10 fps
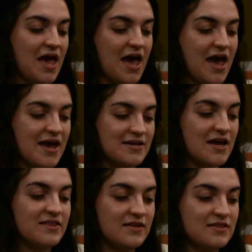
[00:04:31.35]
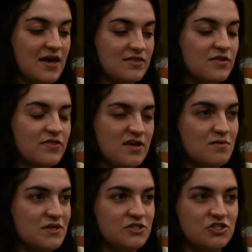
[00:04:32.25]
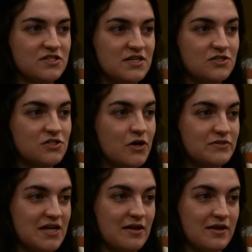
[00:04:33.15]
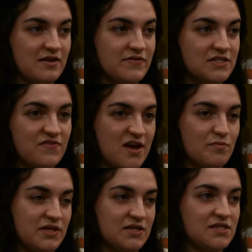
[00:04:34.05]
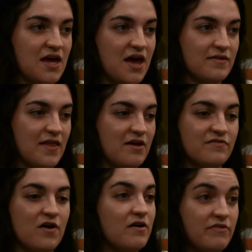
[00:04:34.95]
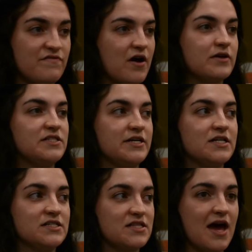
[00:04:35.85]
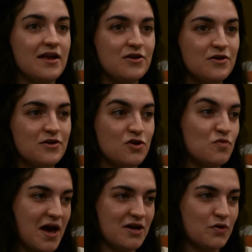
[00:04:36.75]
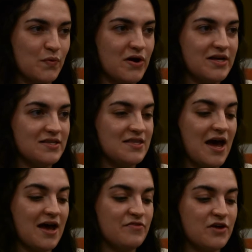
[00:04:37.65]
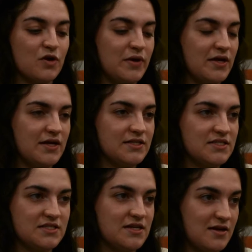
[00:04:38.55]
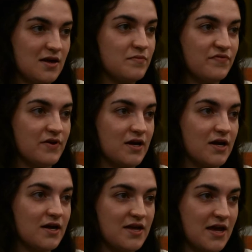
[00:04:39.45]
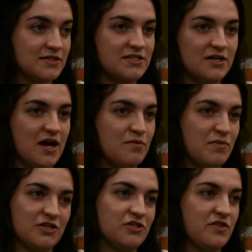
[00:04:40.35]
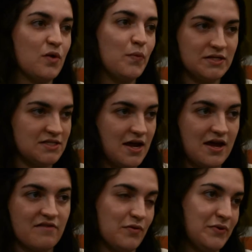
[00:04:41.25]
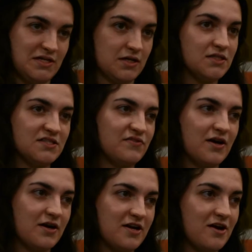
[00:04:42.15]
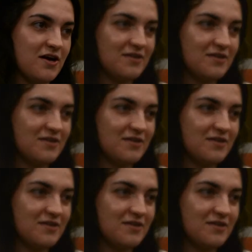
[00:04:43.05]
and I think that the theme is just like so telling of these families and of all the volunteers that no matter what, that they're willing to stand up for cancer and make sure that one day everyone dances for a cure.